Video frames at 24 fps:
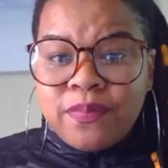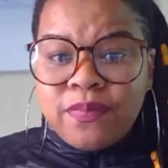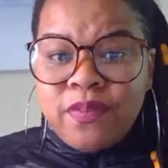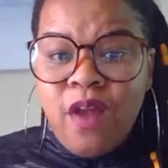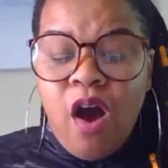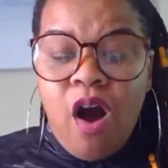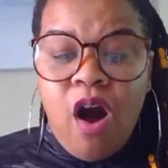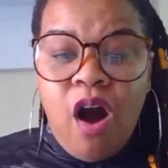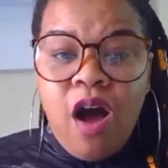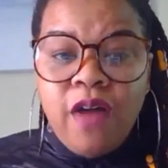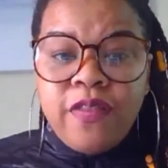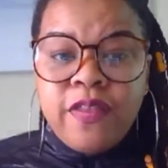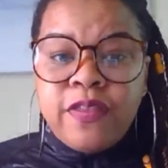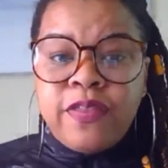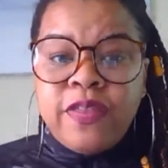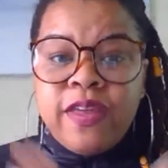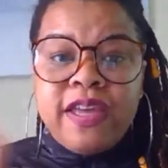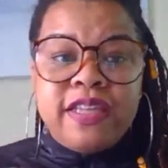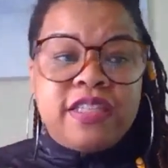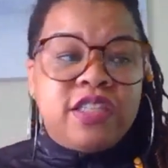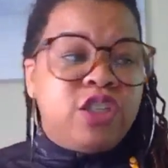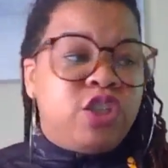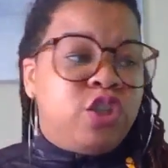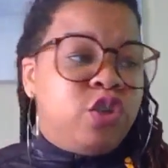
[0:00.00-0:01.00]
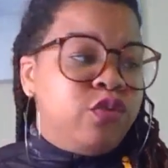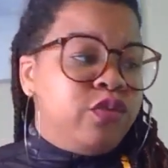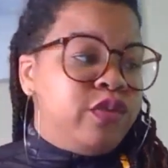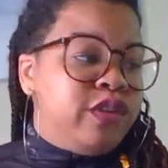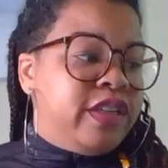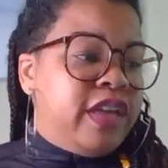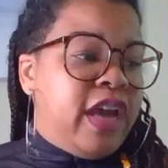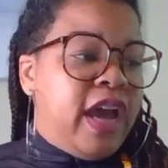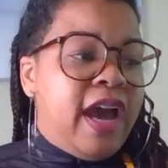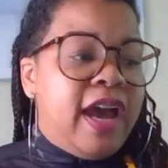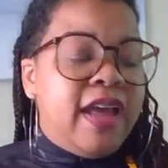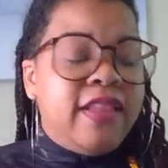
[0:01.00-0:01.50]
All the things that you've
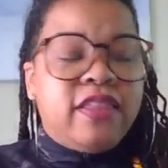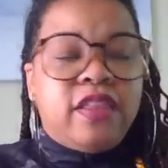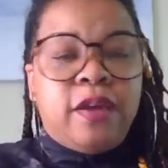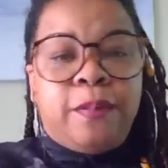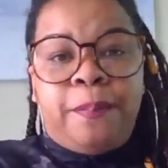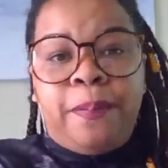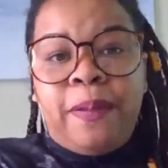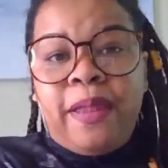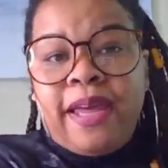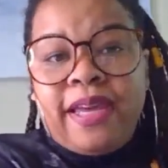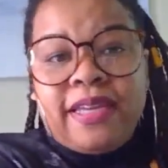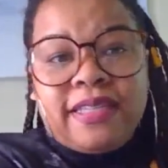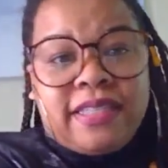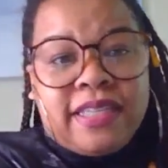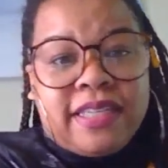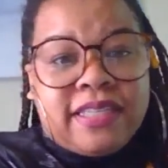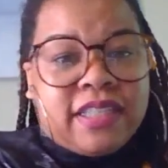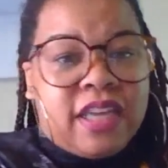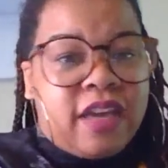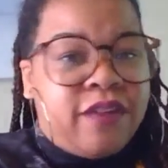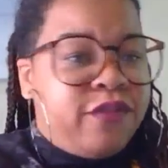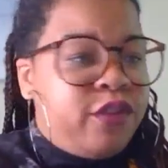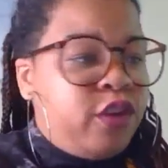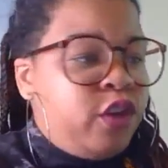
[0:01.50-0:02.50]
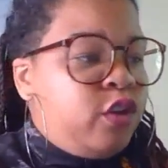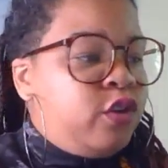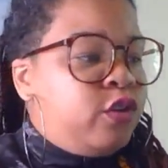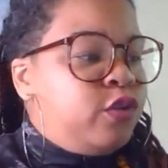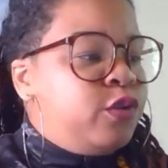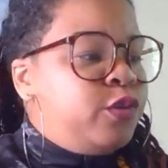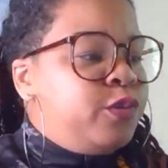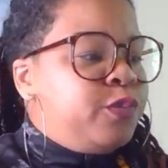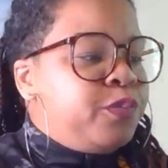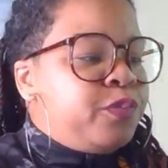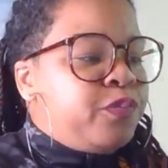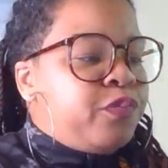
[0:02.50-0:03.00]
done, the places, if
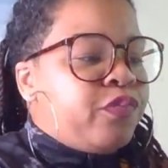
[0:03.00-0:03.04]
you